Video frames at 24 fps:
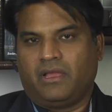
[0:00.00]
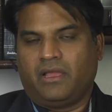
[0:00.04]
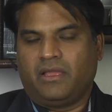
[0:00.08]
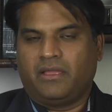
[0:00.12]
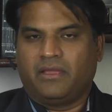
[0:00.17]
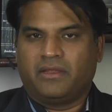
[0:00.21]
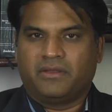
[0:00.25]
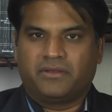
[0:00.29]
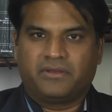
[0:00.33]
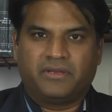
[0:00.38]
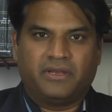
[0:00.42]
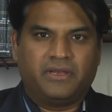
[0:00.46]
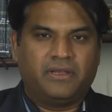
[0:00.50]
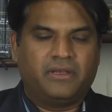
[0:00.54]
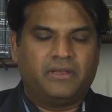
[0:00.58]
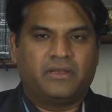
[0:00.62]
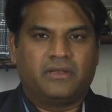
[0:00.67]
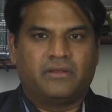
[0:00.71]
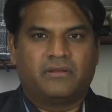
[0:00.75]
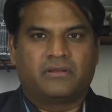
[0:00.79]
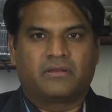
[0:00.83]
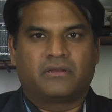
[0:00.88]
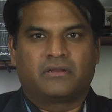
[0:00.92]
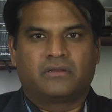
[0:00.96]
I
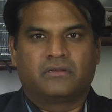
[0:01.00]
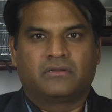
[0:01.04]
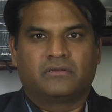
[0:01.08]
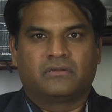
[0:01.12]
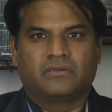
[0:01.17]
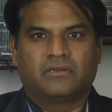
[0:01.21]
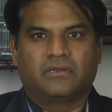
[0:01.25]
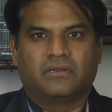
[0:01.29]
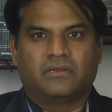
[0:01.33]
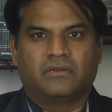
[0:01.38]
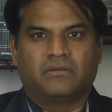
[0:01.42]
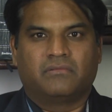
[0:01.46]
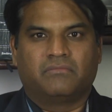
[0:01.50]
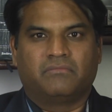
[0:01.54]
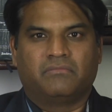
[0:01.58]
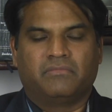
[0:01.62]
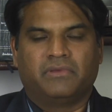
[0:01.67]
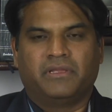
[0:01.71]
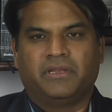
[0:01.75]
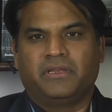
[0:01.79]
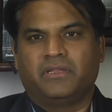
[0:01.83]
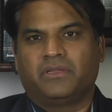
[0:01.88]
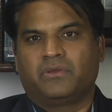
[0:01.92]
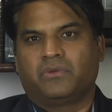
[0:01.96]
attended
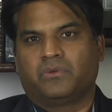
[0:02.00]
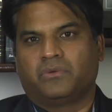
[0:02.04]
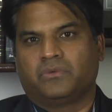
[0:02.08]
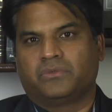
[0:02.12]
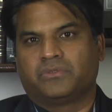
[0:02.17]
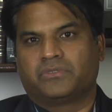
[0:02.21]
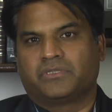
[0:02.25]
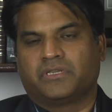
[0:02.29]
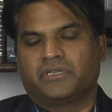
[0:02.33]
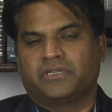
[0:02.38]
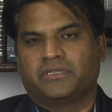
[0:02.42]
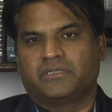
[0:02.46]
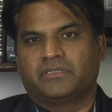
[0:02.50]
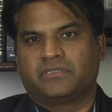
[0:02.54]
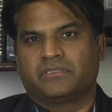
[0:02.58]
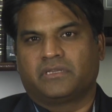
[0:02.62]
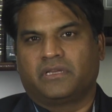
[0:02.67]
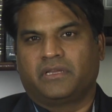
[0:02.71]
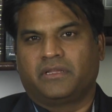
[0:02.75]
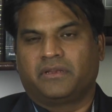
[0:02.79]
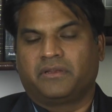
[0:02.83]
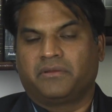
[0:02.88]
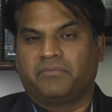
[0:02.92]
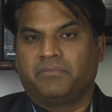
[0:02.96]
many crusades.
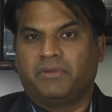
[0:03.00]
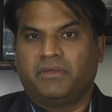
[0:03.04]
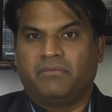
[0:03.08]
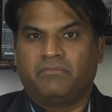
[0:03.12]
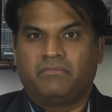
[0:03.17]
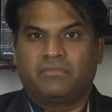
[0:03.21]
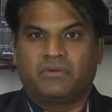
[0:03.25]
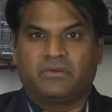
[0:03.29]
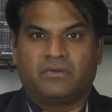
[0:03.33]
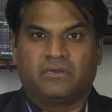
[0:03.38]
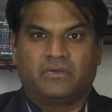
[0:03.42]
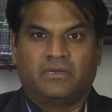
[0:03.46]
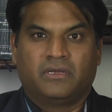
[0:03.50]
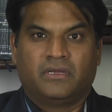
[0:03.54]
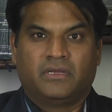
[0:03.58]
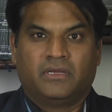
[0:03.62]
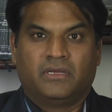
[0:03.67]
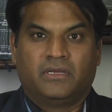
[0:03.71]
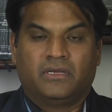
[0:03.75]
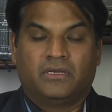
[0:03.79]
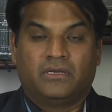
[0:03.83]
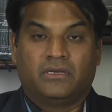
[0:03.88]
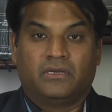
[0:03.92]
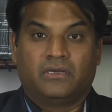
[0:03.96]
I remember
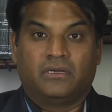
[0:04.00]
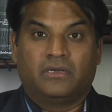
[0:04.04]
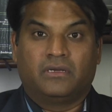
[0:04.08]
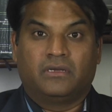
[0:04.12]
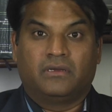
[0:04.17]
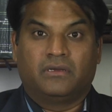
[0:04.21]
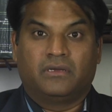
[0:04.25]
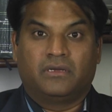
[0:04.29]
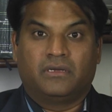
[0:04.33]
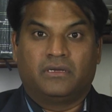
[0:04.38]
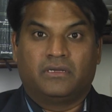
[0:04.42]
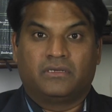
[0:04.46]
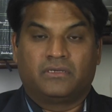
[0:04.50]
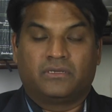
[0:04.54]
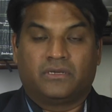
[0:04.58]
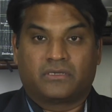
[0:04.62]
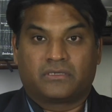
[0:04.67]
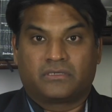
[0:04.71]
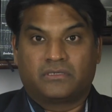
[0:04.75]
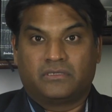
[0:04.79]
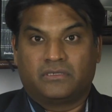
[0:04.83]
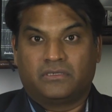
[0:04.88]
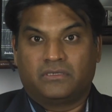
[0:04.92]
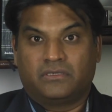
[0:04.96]

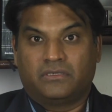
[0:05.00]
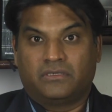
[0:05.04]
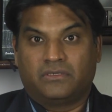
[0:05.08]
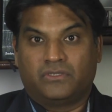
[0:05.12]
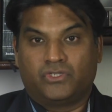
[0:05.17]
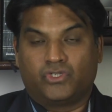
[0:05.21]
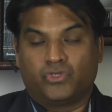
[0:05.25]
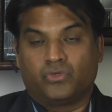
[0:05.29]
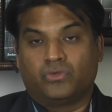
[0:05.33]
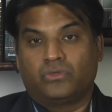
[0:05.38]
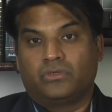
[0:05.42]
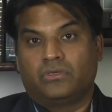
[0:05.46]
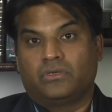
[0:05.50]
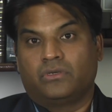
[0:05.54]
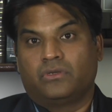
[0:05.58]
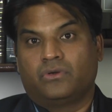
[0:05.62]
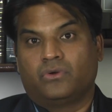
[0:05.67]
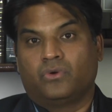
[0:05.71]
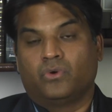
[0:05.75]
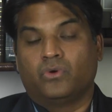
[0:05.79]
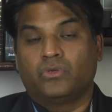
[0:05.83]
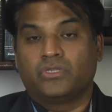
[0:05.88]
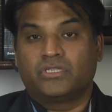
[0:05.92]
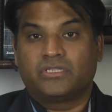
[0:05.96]
Dr. Joel
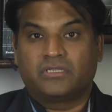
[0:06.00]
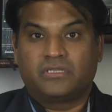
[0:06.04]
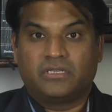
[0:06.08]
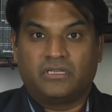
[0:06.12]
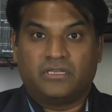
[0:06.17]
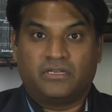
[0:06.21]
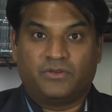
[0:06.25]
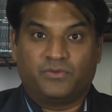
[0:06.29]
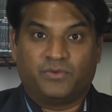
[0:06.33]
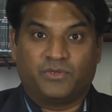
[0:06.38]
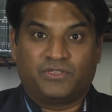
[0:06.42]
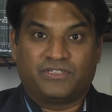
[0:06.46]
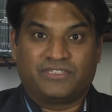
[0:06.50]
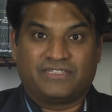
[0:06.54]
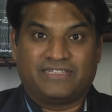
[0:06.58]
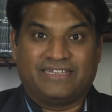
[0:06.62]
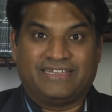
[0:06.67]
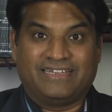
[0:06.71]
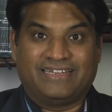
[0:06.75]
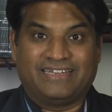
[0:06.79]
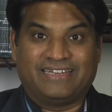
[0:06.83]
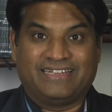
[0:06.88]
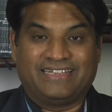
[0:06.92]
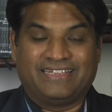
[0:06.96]
Osteen was
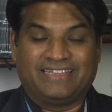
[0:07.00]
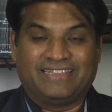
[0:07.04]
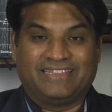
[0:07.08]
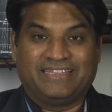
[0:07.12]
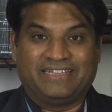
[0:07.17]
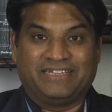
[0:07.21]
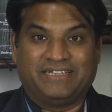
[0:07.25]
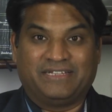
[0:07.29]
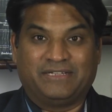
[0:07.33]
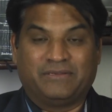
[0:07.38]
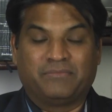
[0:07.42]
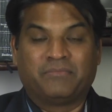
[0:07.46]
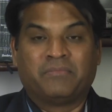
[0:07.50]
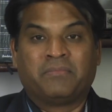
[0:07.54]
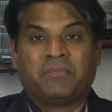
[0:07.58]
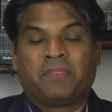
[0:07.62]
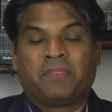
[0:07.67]
there in the